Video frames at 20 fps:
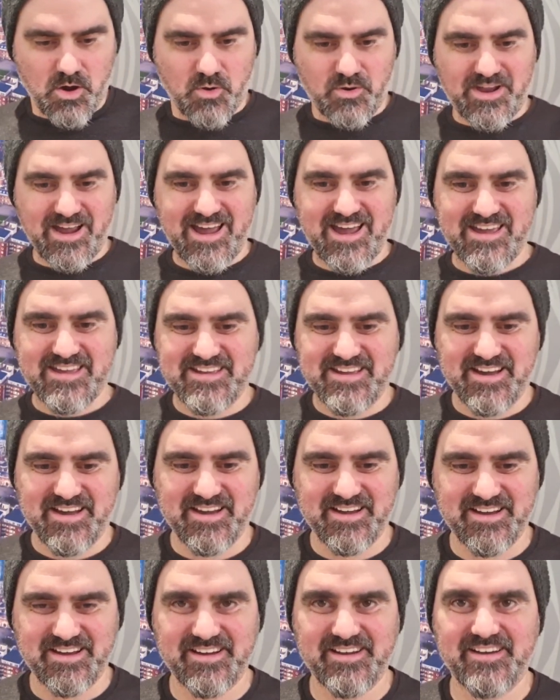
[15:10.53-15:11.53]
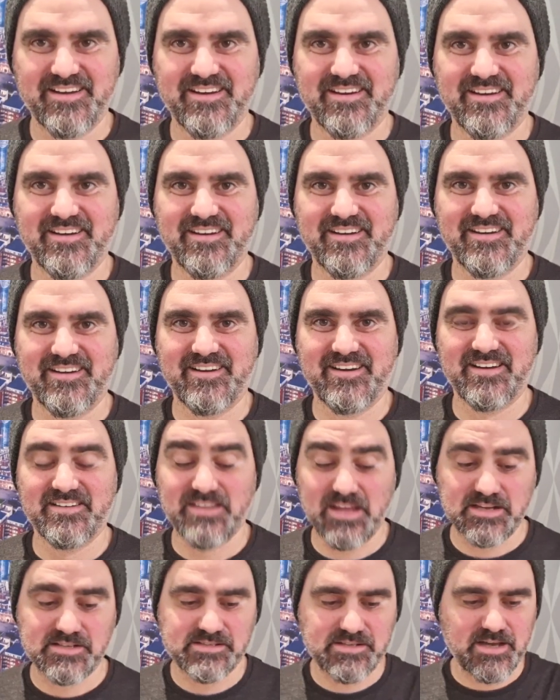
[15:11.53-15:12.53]
Okay,
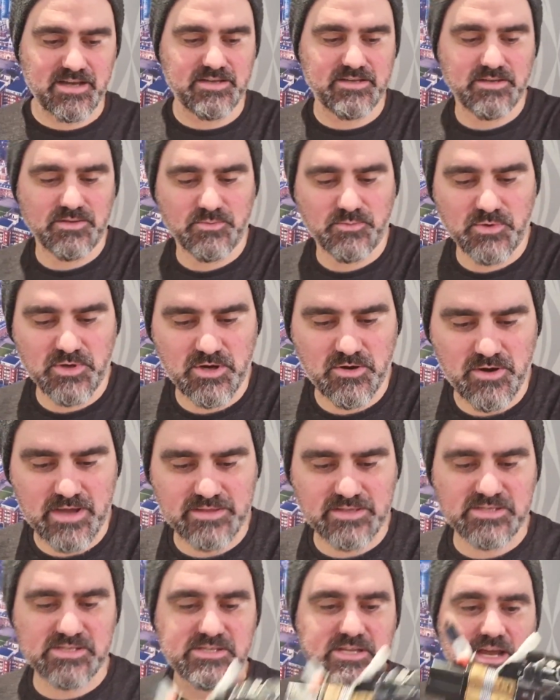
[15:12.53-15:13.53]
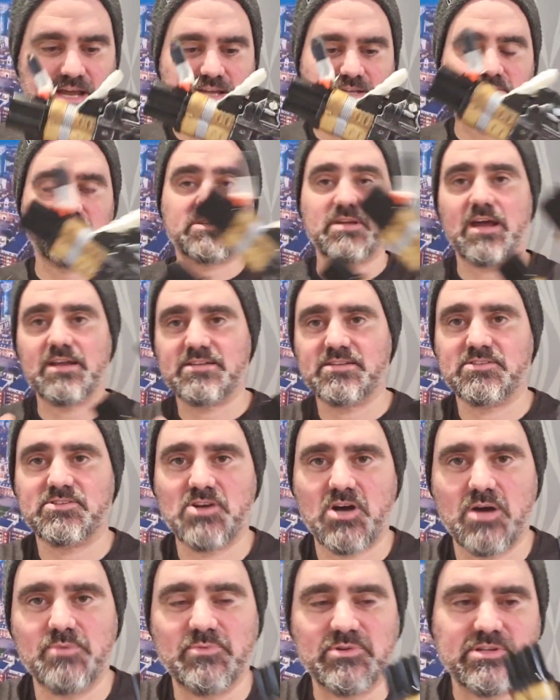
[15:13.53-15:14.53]
next day. We are at the stage, take your
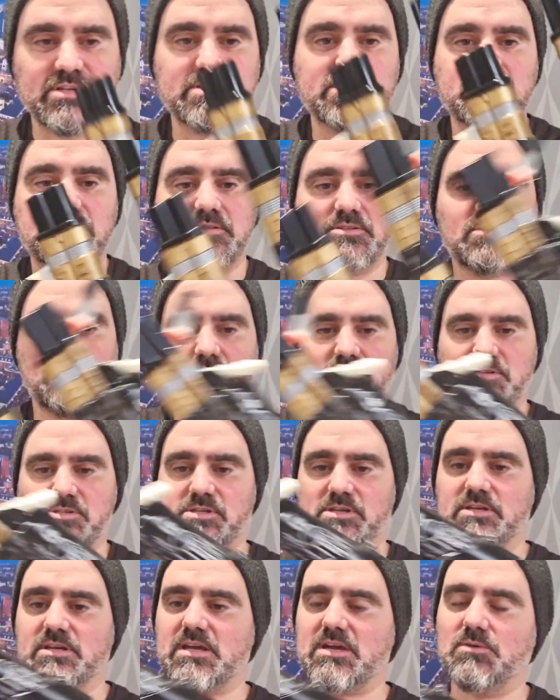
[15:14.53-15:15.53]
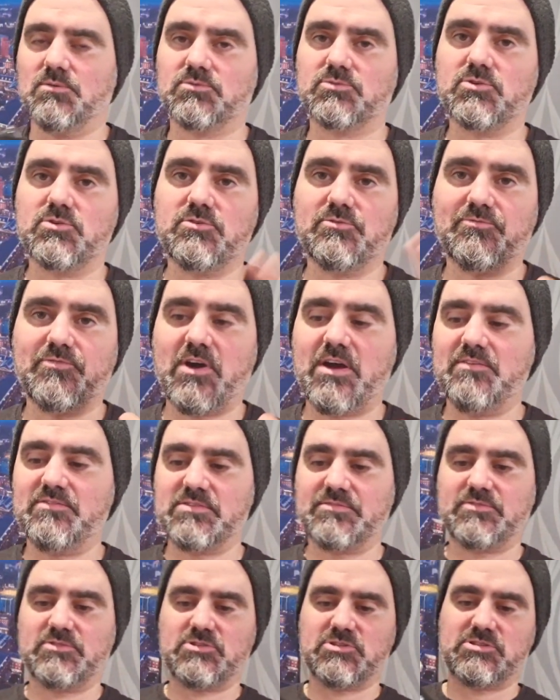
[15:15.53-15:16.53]
time with this. Honestly, it will do you
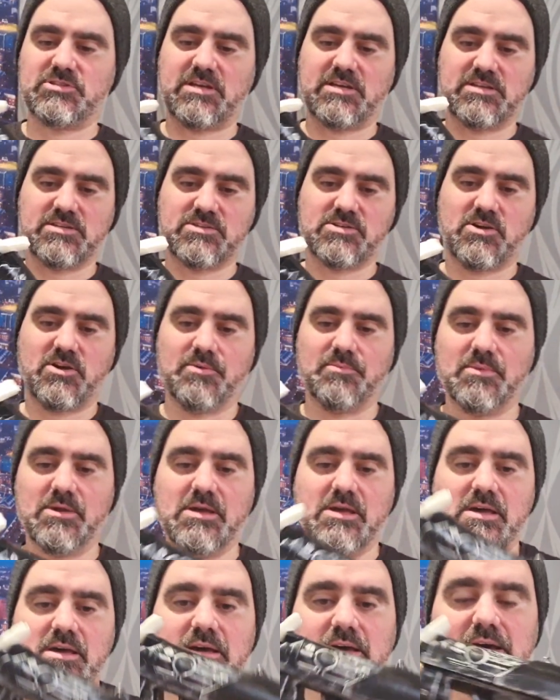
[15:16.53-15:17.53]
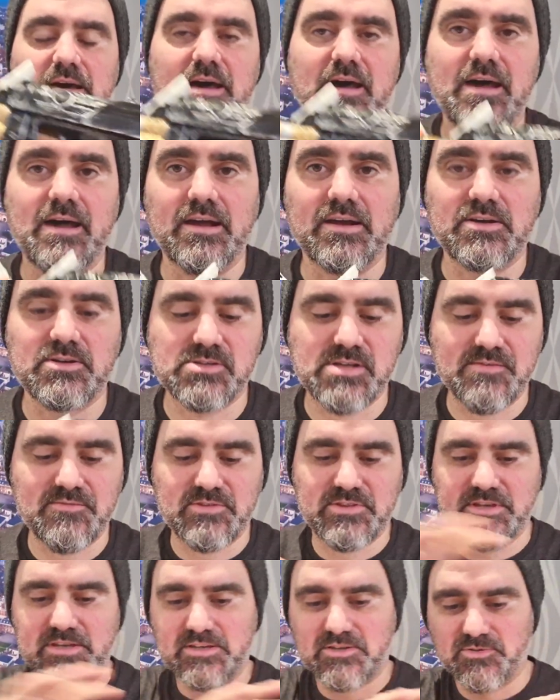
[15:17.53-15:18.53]
favours if you just take your time, because
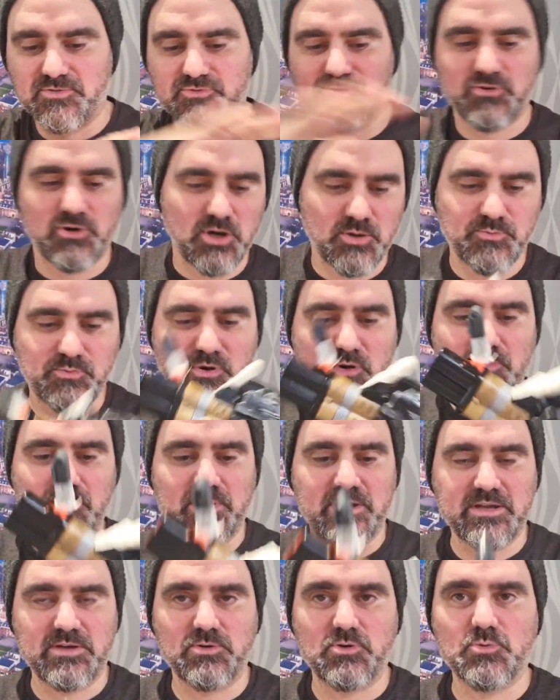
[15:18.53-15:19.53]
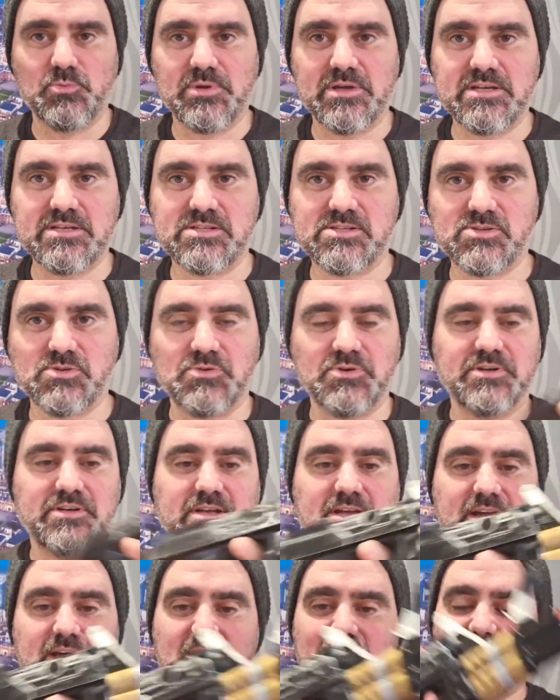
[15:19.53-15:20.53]
everything can dry properly and all be
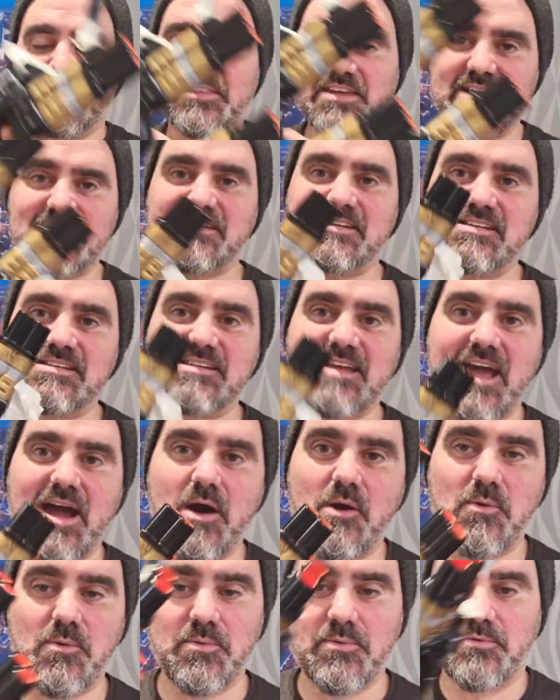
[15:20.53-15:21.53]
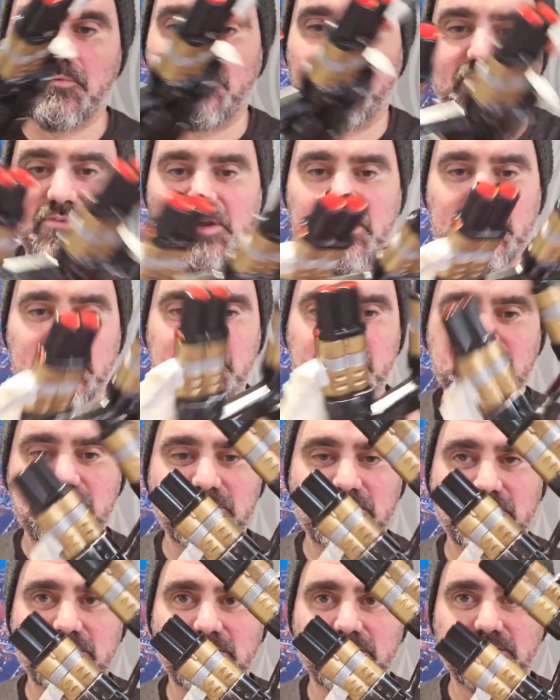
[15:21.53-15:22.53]
sorted. This is now
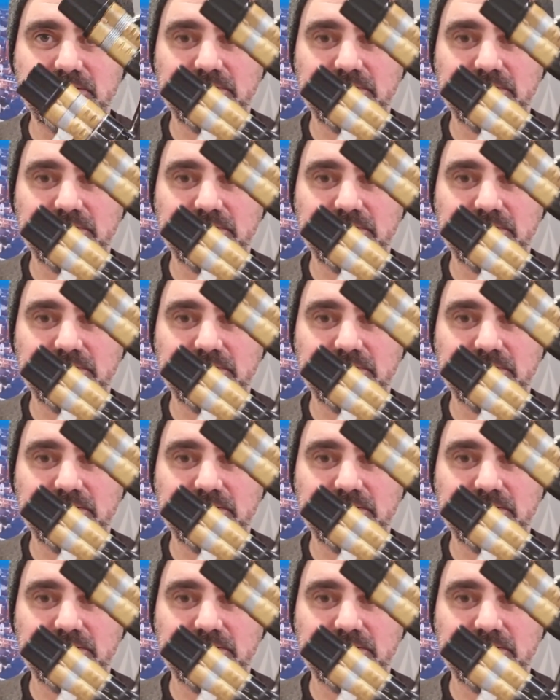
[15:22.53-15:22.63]
finished,